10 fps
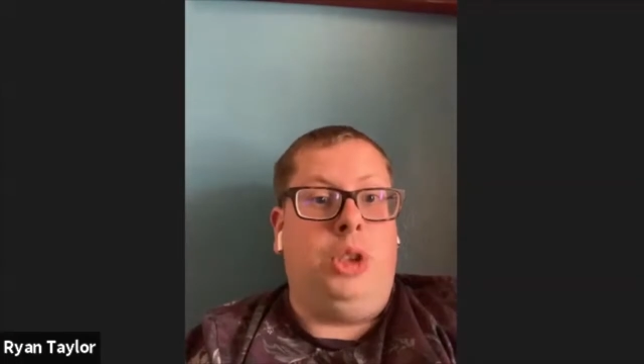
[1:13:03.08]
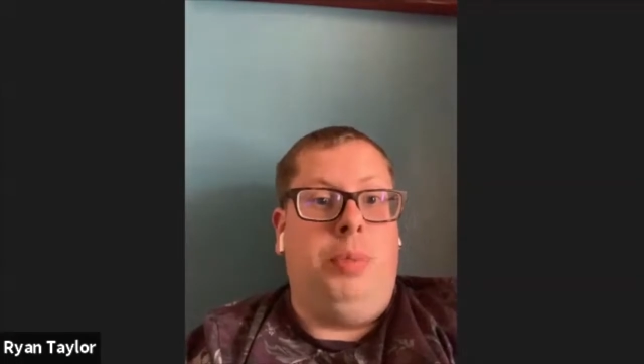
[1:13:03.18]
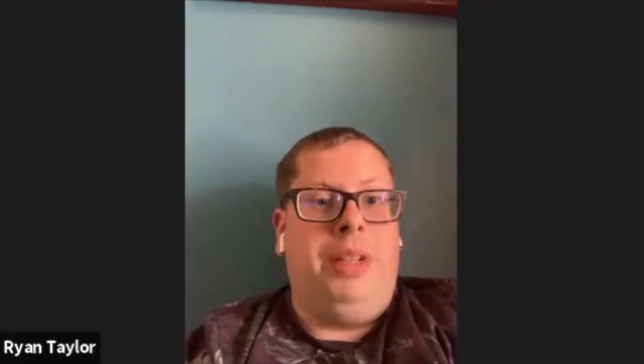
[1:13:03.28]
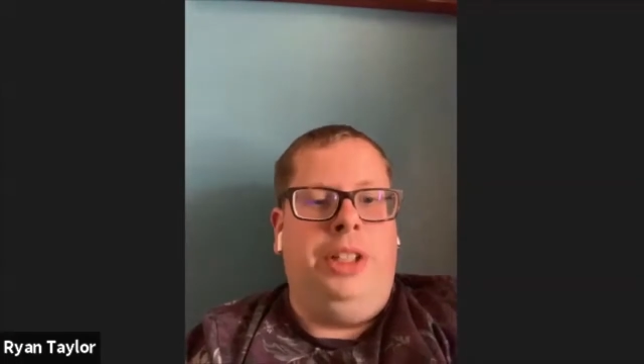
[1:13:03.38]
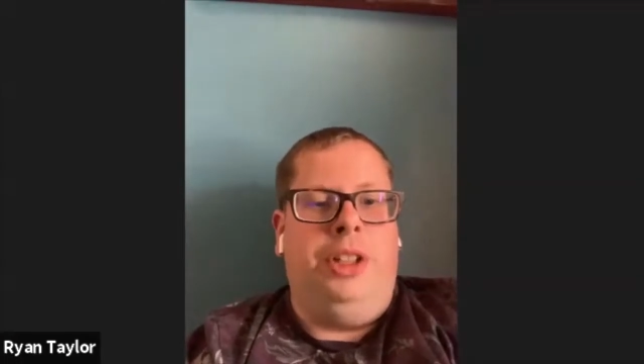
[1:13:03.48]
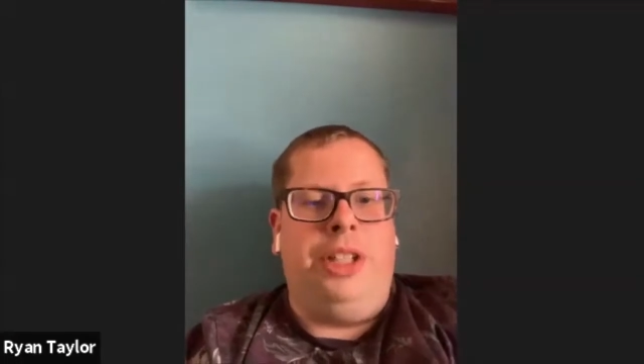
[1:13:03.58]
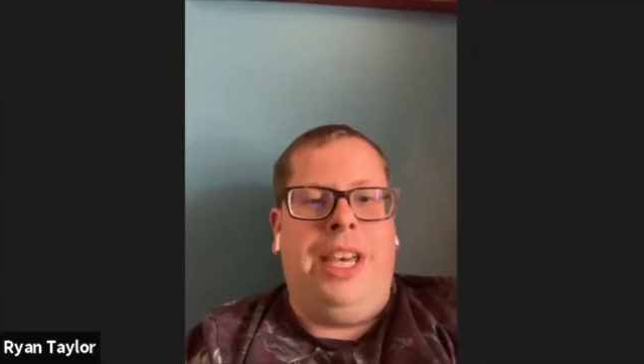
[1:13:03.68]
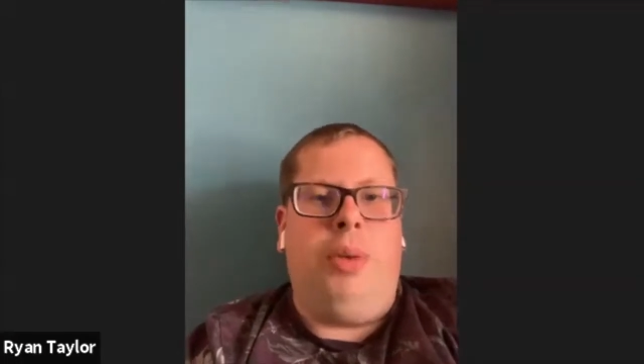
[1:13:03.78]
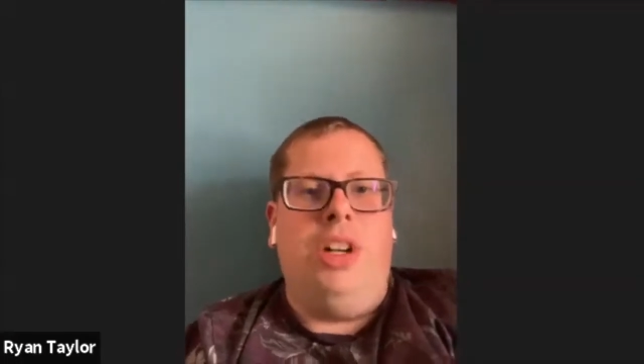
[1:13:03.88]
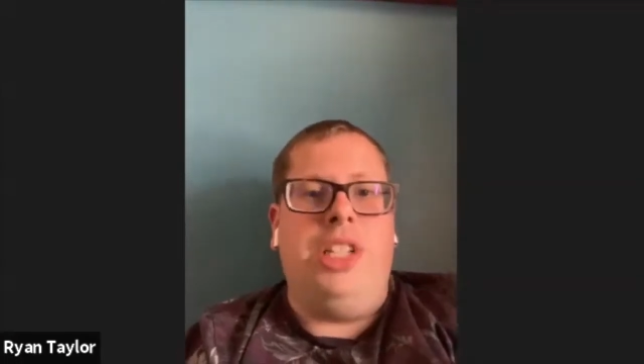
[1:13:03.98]
club in your year.
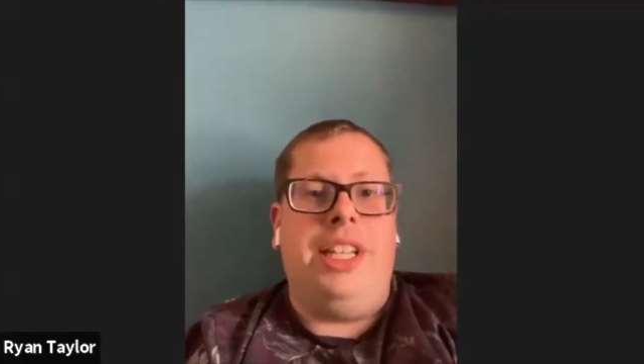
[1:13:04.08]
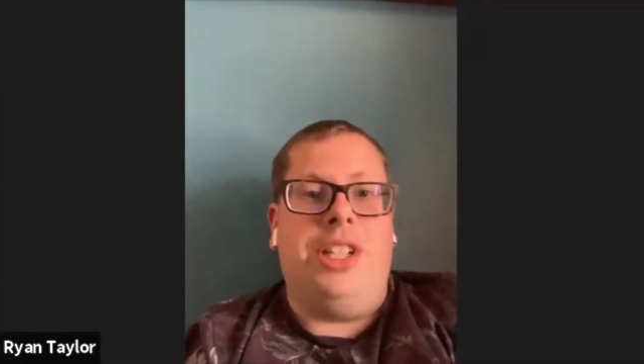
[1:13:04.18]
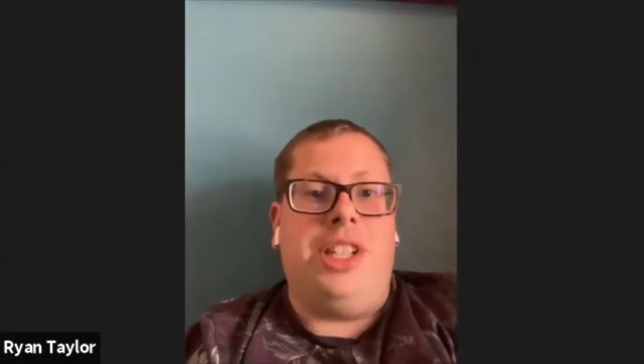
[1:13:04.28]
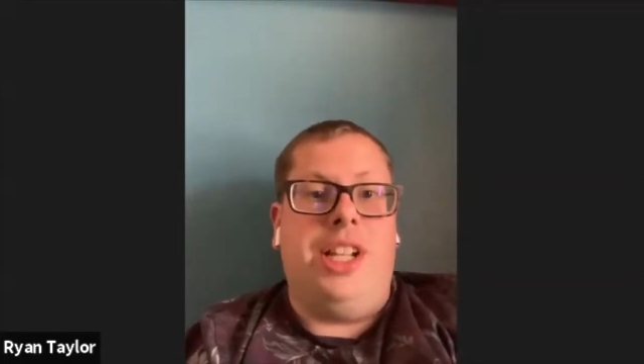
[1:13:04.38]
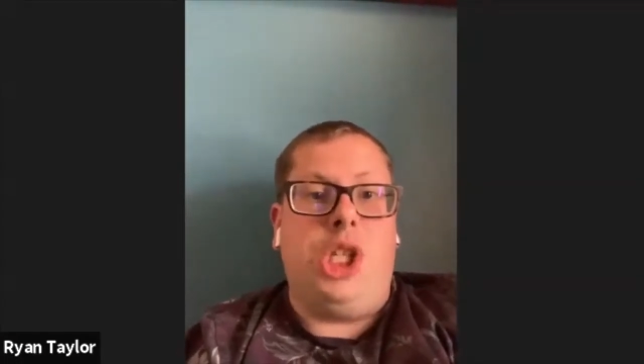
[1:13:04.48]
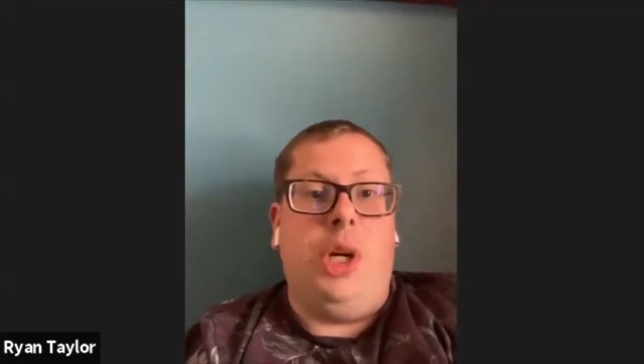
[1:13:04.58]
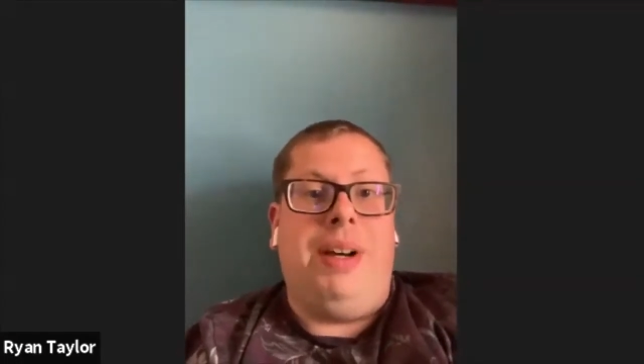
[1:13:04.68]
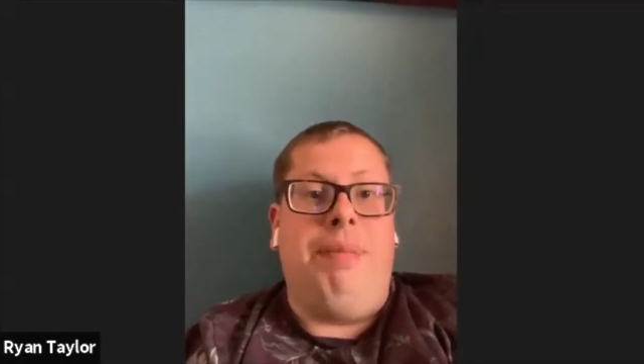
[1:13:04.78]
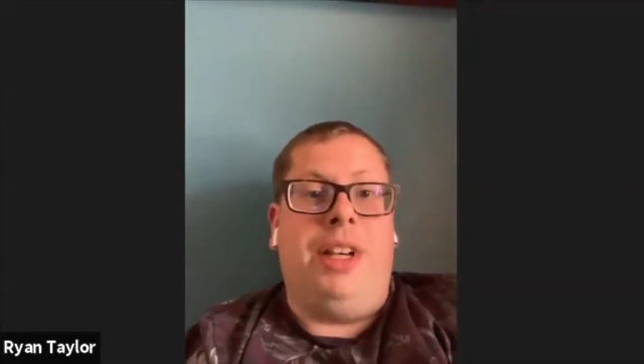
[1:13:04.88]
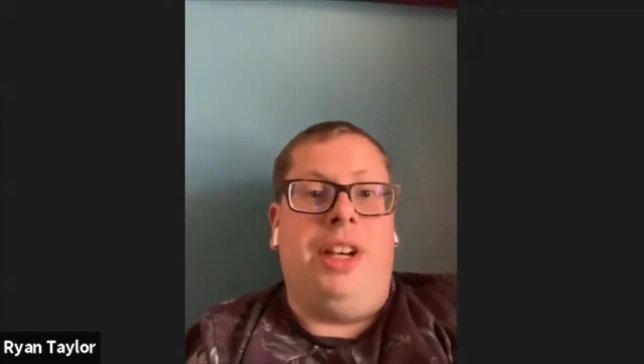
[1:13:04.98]
What is it you said to
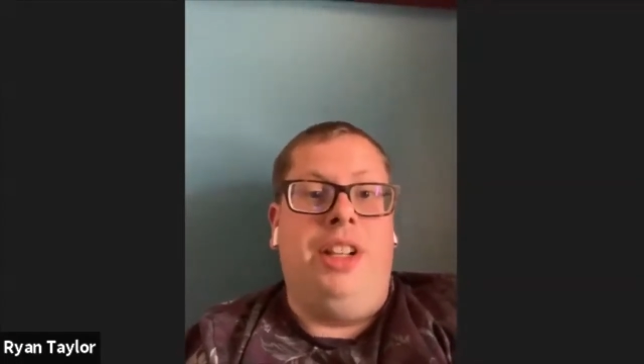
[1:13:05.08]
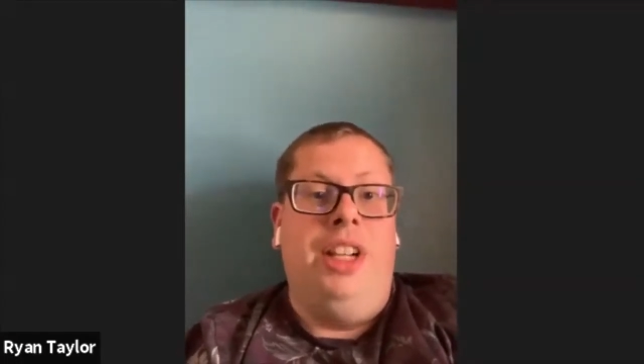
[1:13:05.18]
Johan that